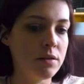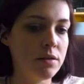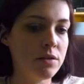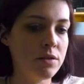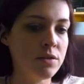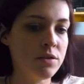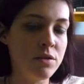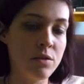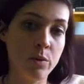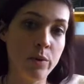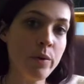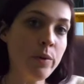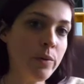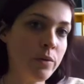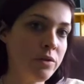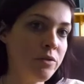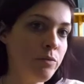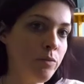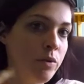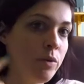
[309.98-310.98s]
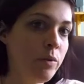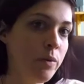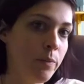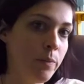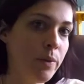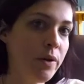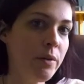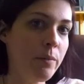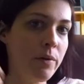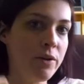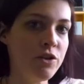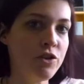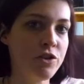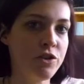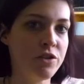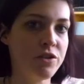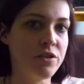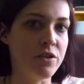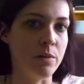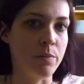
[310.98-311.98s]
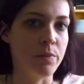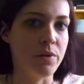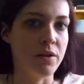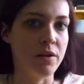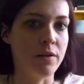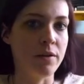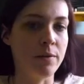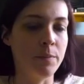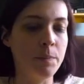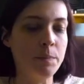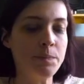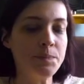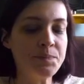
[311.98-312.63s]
So we were pretty much just up there